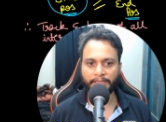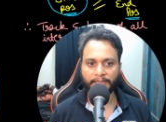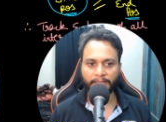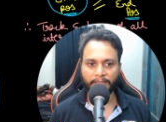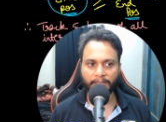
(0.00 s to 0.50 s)
right
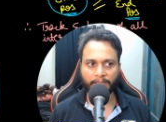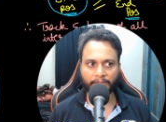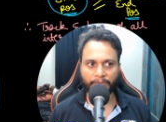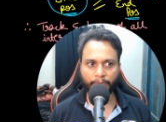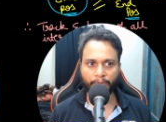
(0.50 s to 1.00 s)

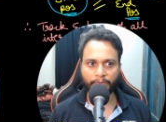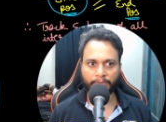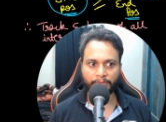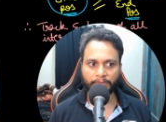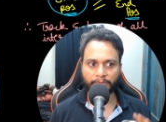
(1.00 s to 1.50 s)
so
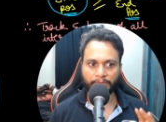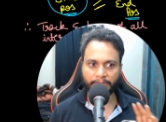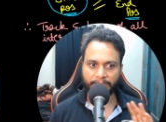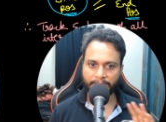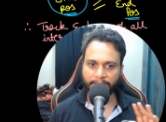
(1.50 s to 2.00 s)

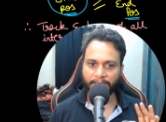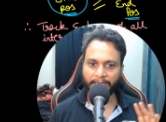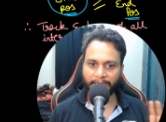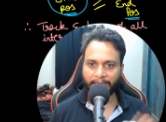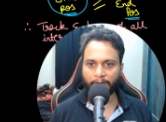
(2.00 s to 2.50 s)
this is the
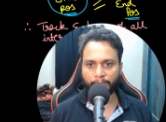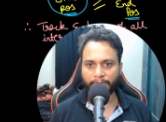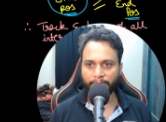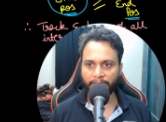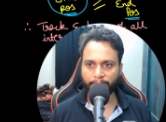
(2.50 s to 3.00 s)
entire
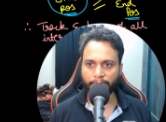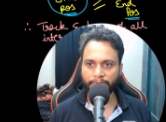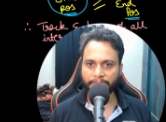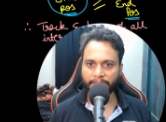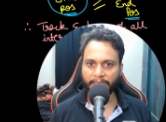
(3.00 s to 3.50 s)
optimal
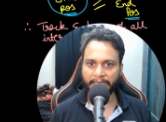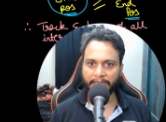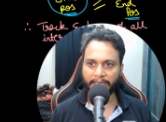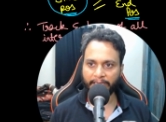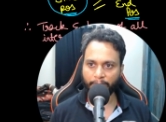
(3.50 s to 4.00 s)
approach
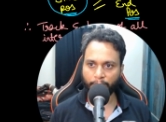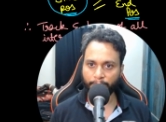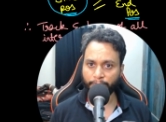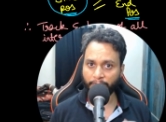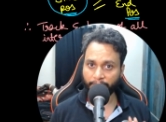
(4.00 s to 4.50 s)
and I
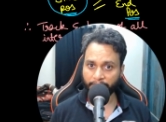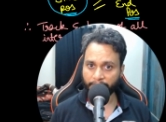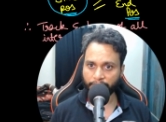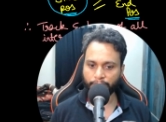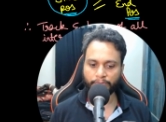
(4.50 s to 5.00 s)
hope you have
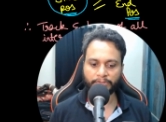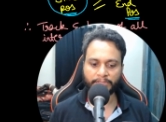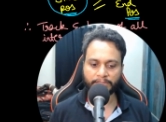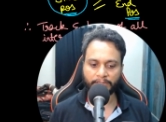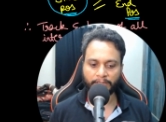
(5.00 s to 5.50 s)
understood
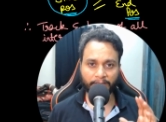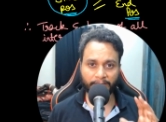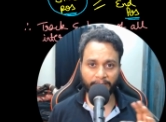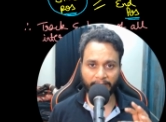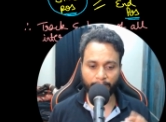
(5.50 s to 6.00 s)
this
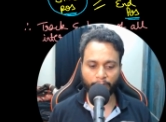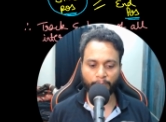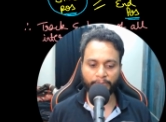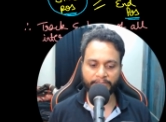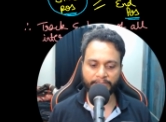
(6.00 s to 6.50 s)
the time
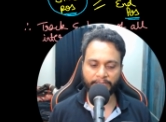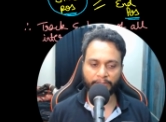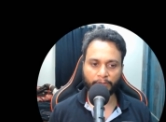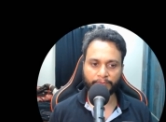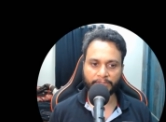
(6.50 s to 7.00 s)

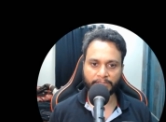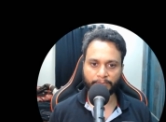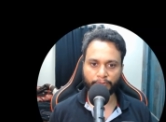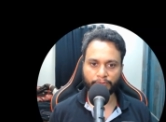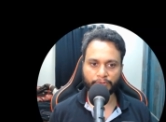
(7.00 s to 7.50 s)
complexity of this
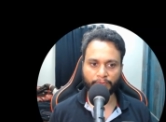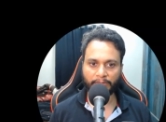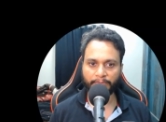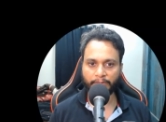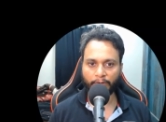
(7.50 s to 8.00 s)
approach
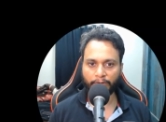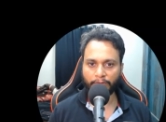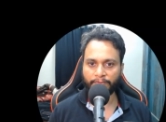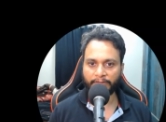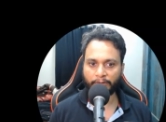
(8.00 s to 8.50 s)
will be order
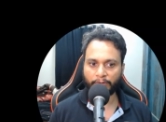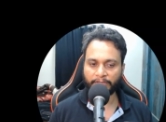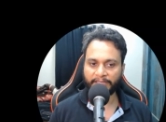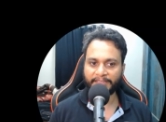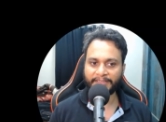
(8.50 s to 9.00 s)
of n
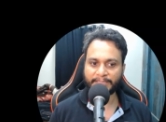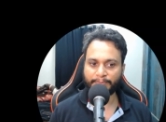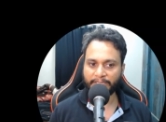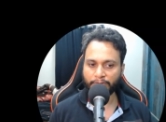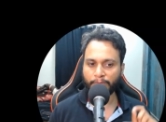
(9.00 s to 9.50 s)
log n and the
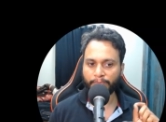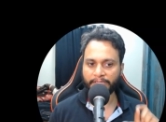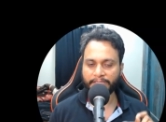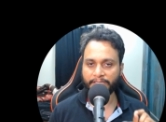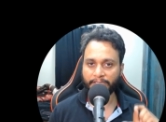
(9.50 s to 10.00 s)
space
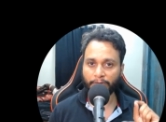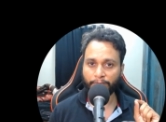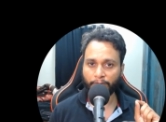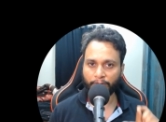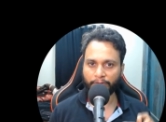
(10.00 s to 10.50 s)
complexity
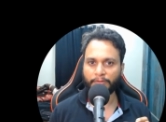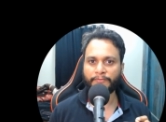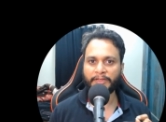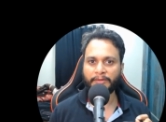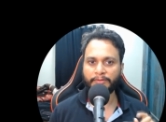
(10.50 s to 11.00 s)
of order
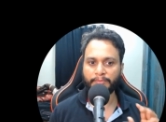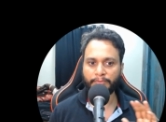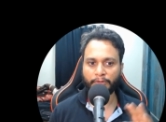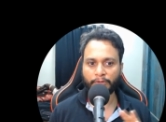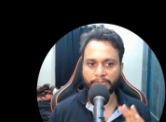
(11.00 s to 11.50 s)
of n
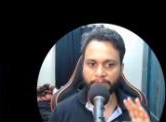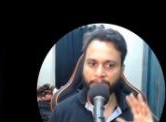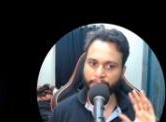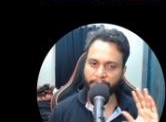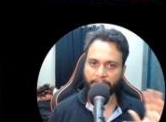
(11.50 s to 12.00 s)
because
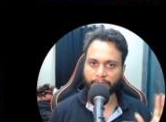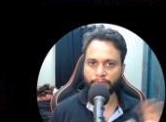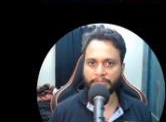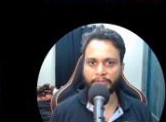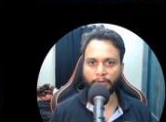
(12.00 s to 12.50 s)
we are
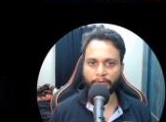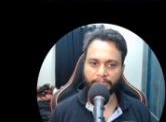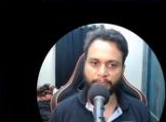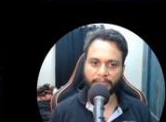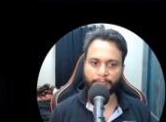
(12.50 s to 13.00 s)
using the
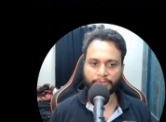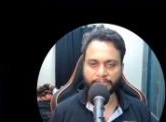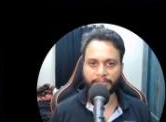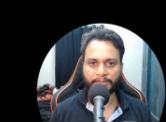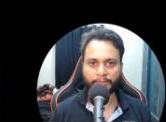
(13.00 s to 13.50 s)
ordered map or
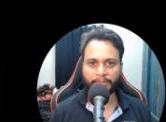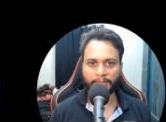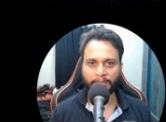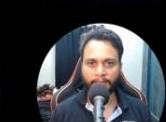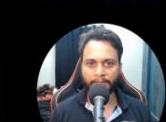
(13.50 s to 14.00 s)
set. Okay.
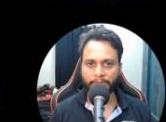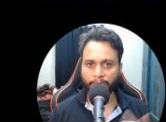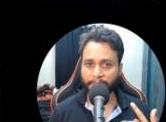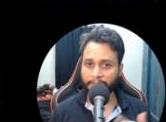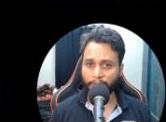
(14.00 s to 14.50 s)

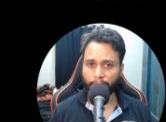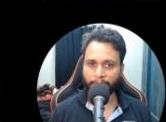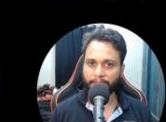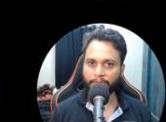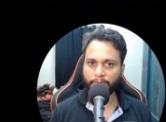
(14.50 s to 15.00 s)
So let's now look at the